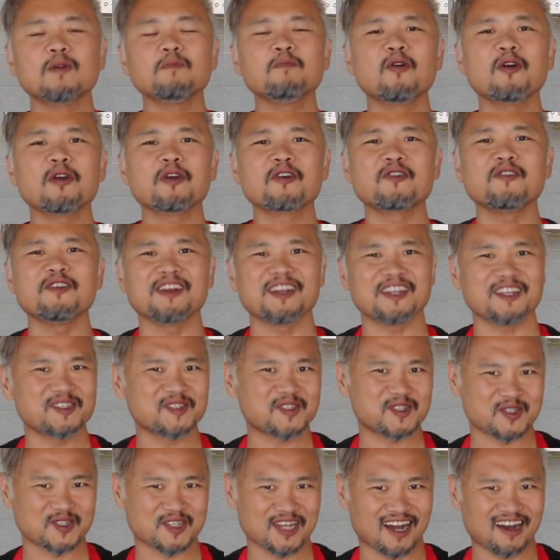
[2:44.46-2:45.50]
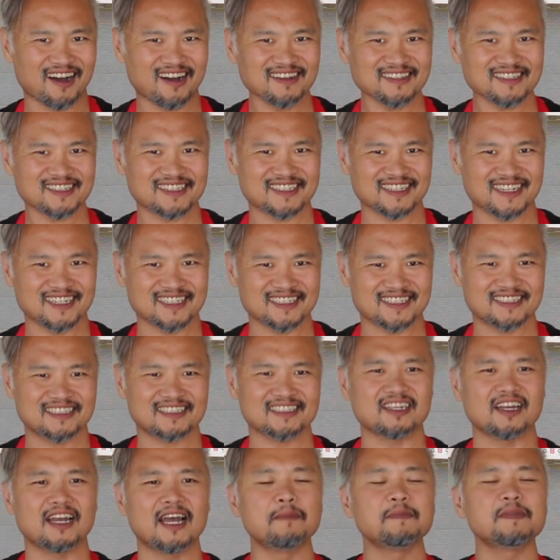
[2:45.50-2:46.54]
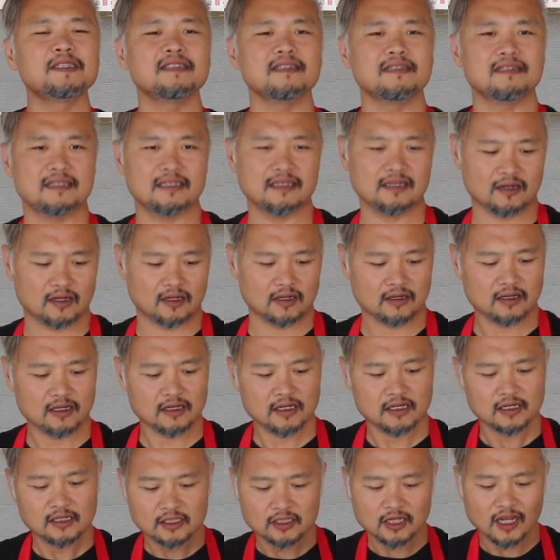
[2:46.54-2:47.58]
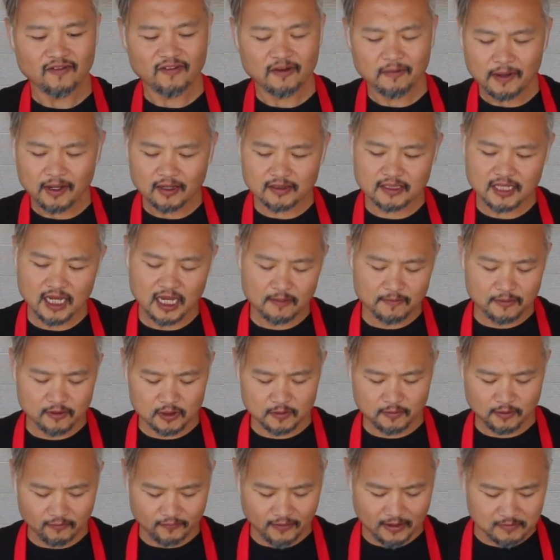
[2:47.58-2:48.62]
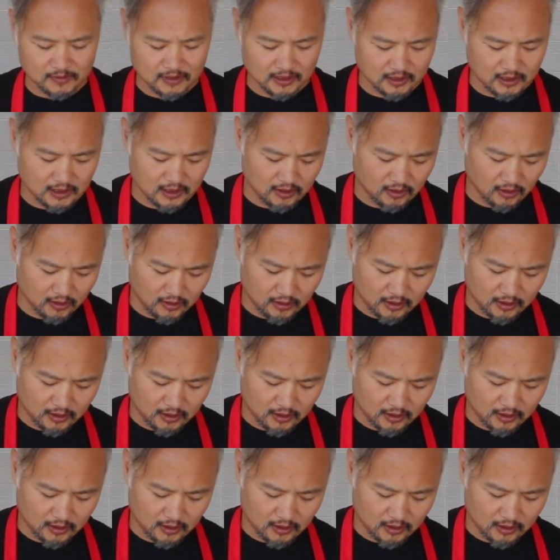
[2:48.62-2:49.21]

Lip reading: more ingredient to toss is the MCT oil. So I have about a tablespoon of MCT oil